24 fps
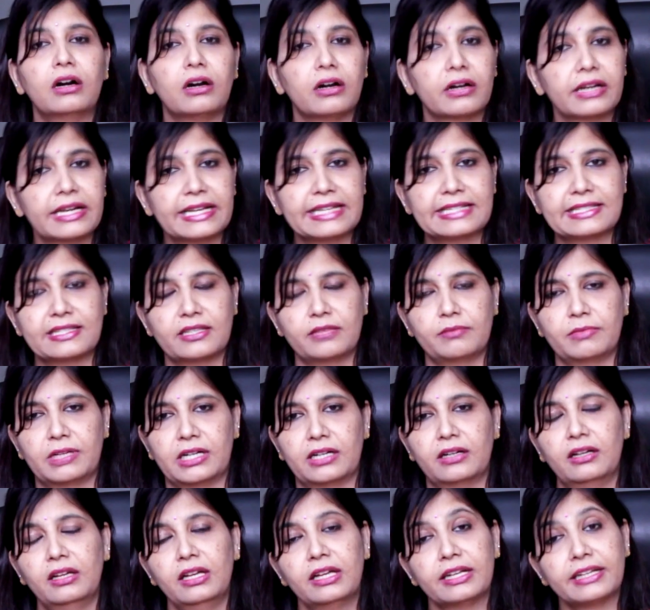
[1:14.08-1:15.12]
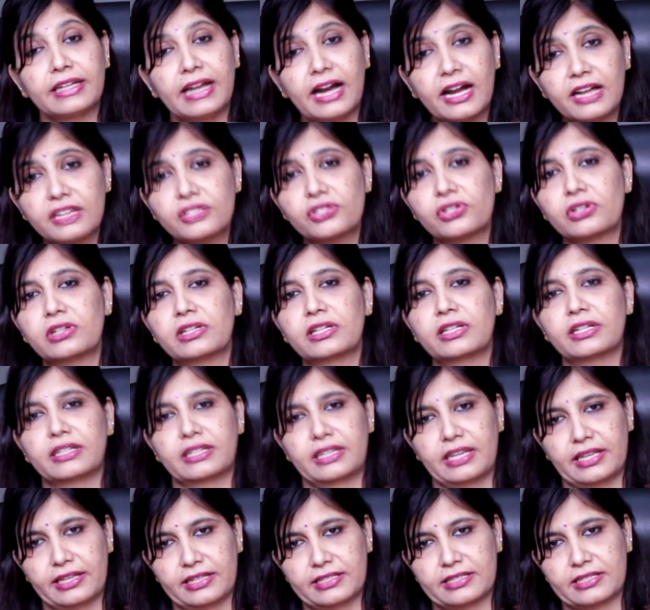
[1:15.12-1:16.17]
or eczema. Naturally,
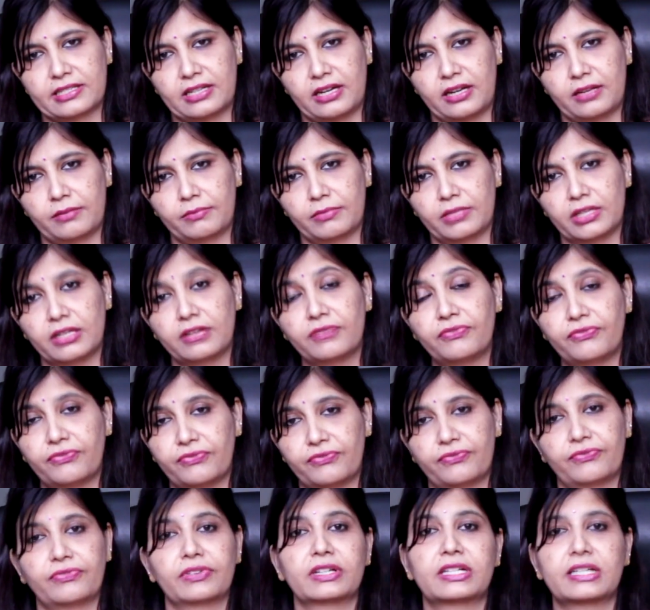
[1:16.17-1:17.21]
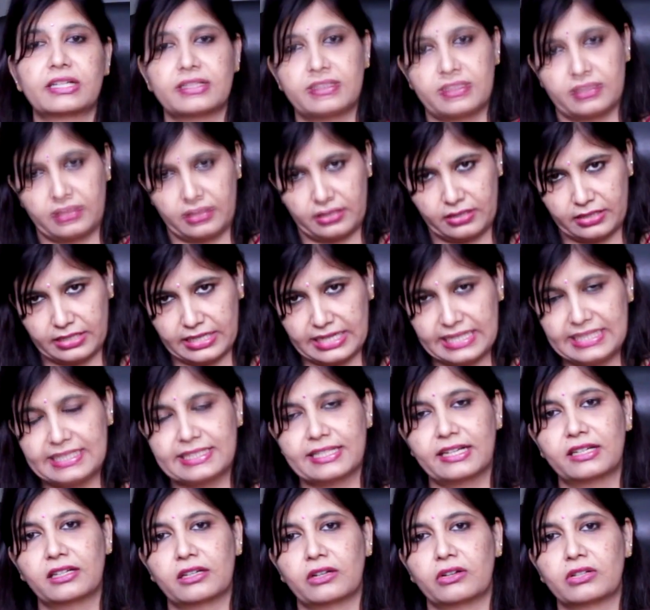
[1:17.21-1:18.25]
it takes time. If it is in
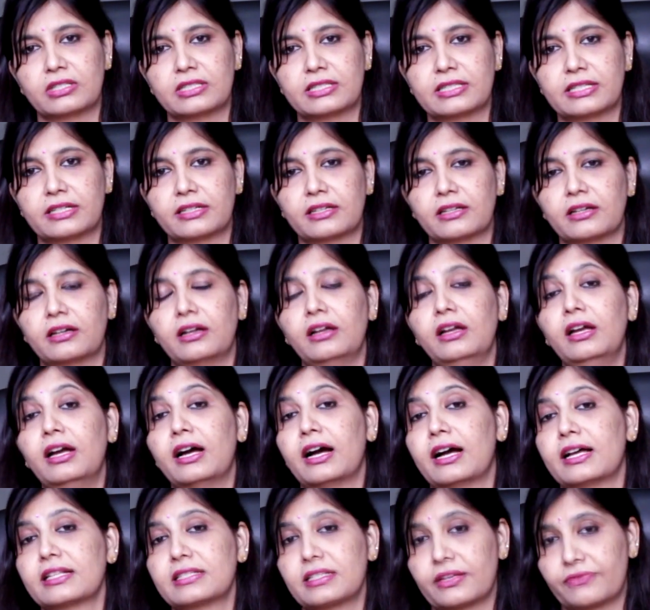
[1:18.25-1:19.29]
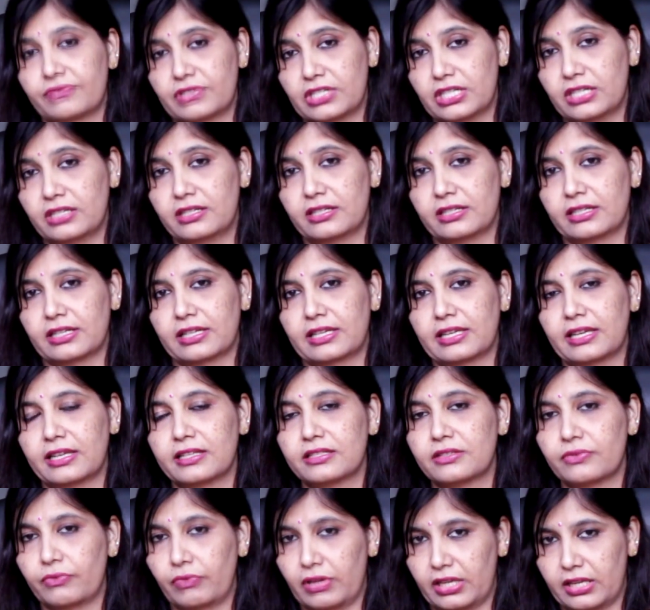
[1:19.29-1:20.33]
recent onset, uh, as I've treated a
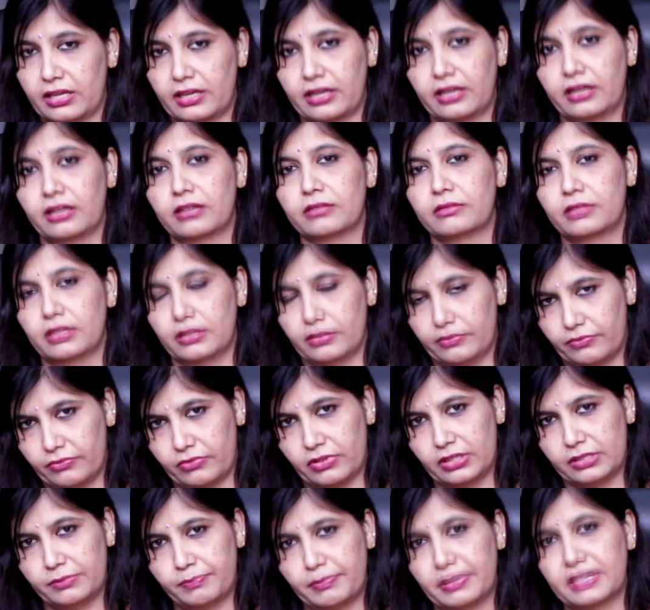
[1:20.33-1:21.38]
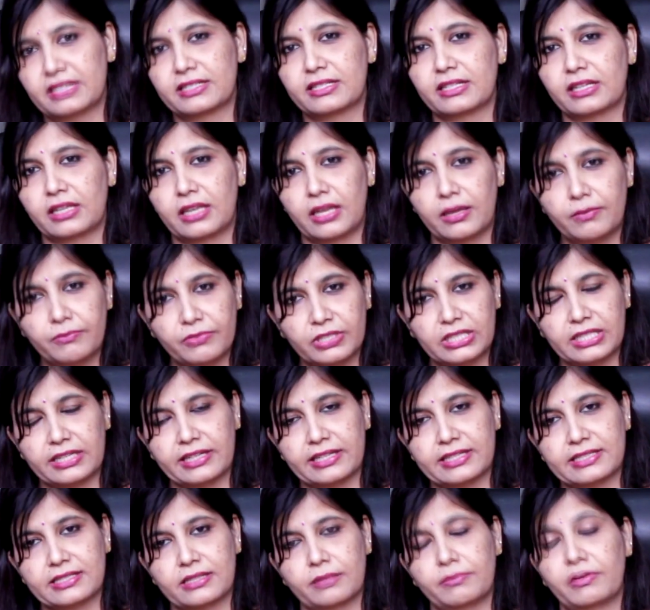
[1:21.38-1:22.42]
case where uh, the one person came with
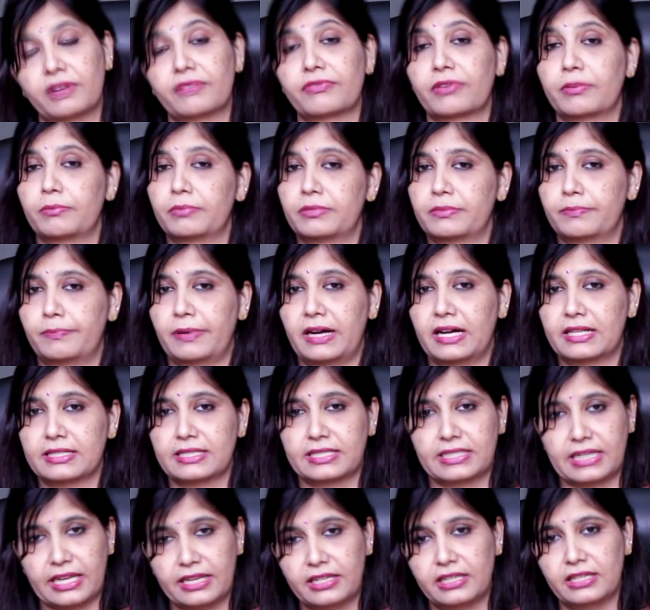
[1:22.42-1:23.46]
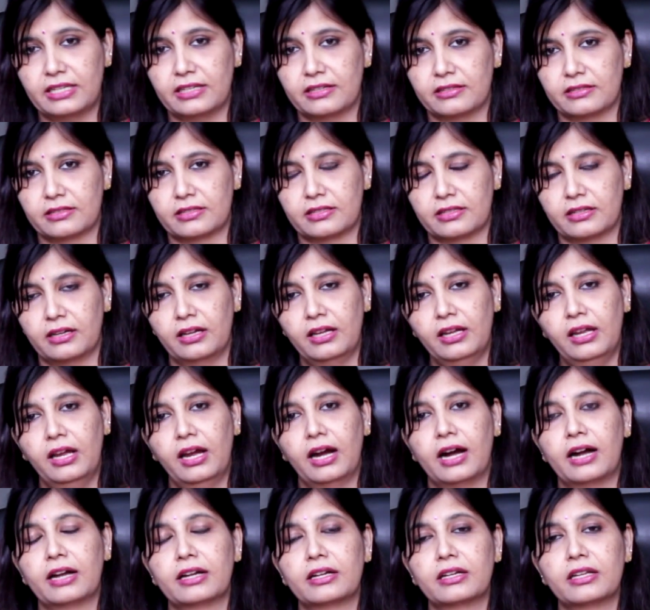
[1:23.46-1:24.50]
an eczema from past 10 years
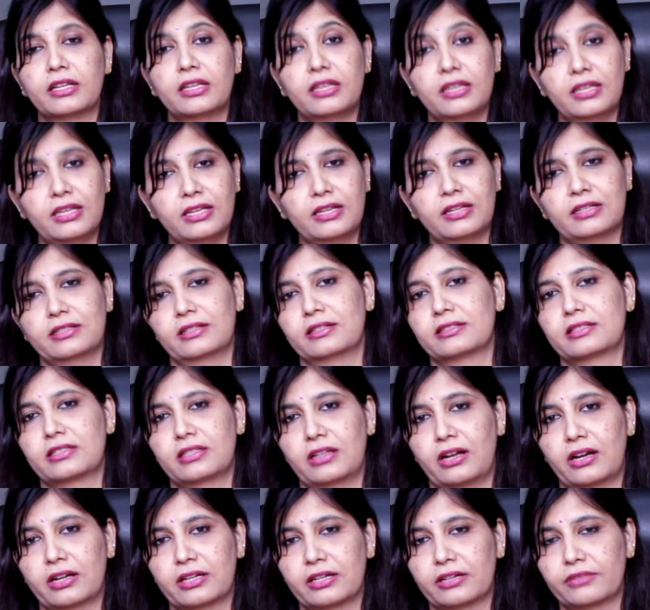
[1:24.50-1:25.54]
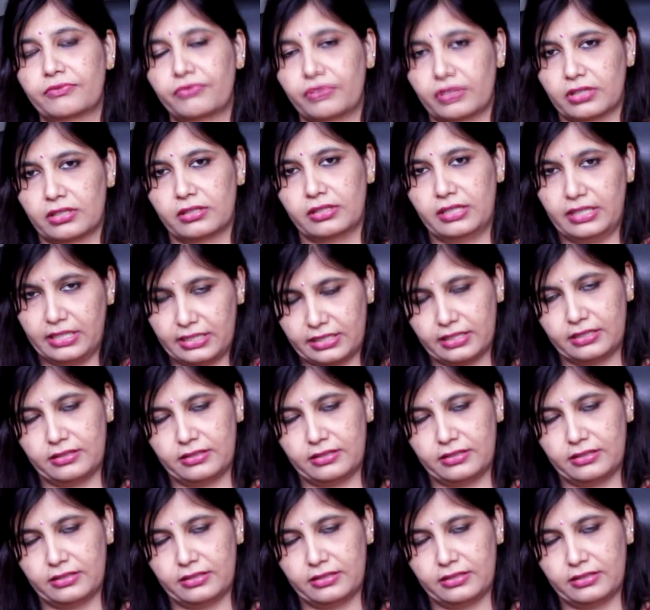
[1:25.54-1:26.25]
and he uh, started for, he